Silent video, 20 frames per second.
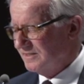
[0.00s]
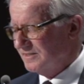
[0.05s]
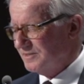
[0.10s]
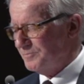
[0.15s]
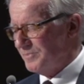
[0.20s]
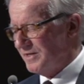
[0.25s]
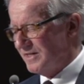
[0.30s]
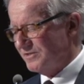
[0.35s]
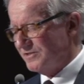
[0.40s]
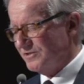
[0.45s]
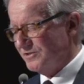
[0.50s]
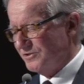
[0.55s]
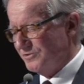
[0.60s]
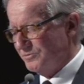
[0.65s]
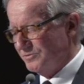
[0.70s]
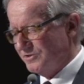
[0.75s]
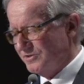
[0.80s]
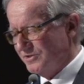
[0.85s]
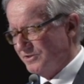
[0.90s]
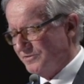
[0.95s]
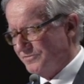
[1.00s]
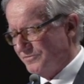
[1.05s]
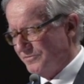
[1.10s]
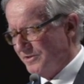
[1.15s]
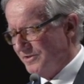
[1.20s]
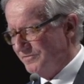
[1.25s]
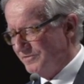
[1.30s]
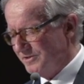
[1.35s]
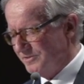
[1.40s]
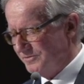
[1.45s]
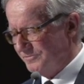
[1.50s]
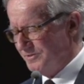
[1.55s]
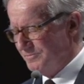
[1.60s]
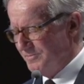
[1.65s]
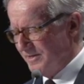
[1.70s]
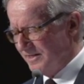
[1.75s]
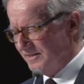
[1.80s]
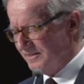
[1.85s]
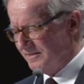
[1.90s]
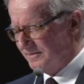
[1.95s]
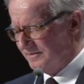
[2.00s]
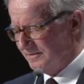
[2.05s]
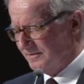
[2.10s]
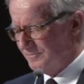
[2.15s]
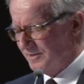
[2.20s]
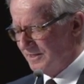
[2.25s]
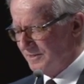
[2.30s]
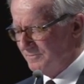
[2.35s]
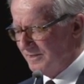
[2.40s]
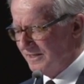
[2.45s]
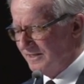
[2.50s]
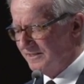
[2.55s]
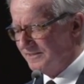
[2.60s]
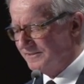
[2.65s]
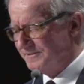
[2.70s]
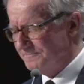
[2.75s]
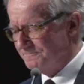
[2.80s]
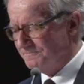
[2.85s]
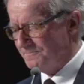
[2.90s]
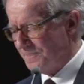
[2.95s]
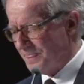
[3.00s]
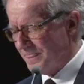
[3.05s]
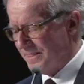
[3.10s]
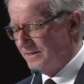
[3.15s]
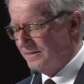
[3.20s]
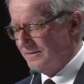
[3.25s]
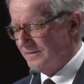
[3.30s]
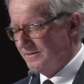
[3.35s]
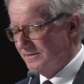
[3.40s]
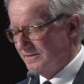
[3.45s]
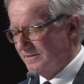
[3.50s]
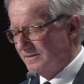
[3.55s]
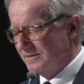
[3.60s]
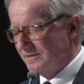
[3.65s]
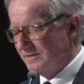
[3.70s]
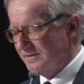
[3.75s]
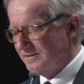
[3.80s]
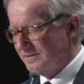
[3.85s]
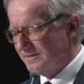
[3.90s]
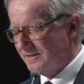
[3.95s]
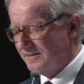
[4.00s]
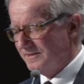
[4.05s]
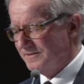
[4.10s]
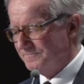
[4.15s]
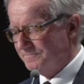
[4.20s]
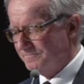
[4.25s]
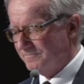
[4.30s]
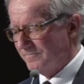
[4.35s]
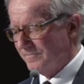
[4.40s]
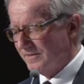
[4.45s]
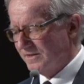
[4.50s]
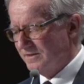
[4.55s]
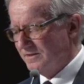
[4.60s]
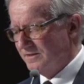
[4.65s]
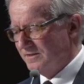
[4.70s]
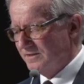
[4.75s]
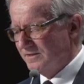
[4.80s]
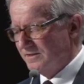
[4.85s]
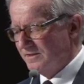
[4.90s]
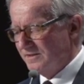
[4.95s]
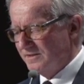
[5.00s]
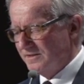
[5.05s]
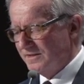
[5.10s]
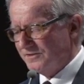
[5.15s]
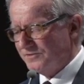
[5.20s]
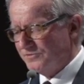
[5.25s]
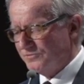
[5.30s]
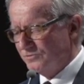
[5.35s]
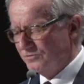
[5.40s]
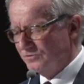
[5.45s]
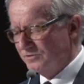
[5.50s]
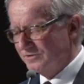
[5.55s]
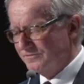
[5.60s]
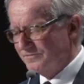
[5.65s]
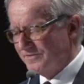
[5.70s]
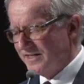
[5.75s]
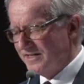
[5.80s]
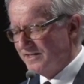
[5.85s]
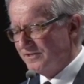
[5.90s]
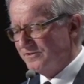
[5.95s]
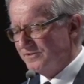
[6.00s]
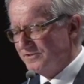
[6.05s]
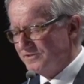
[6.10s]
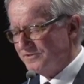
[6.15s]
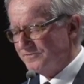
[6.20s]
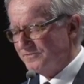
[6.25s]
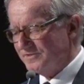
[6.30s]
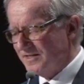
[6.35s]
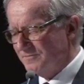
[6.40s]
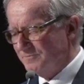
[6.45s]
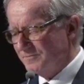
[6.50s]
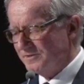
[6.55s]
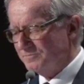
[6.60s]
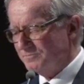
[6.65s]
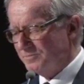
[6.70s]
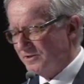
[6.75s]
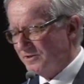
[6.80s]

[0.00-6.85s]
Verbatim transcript: there's a passage which has forever remained in my mind. He said, yet through all the vagaries of government